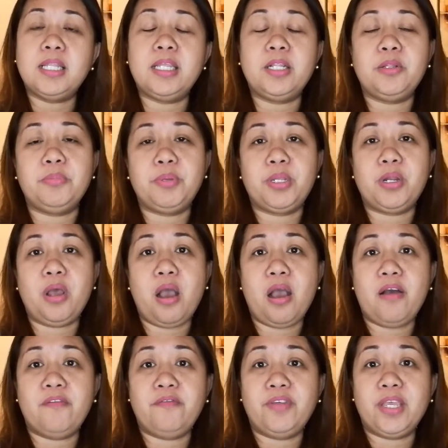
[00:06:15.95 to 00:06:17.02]
a little bit
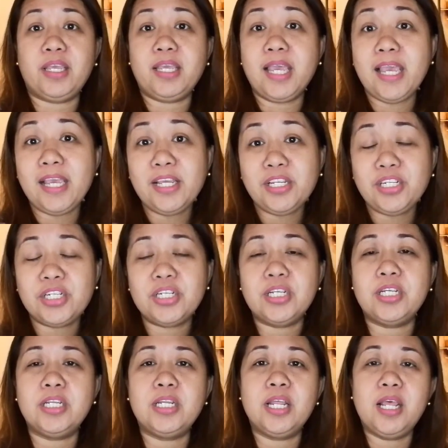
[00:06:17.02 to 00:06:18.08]
of
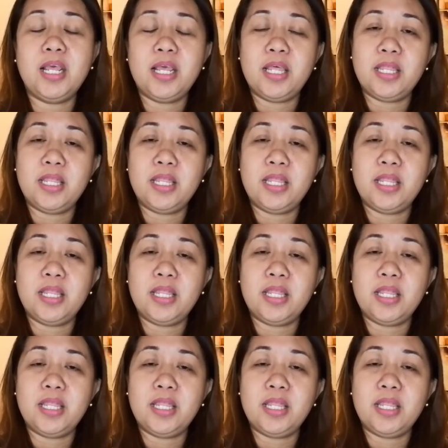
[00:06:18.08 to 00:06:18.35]
vacation,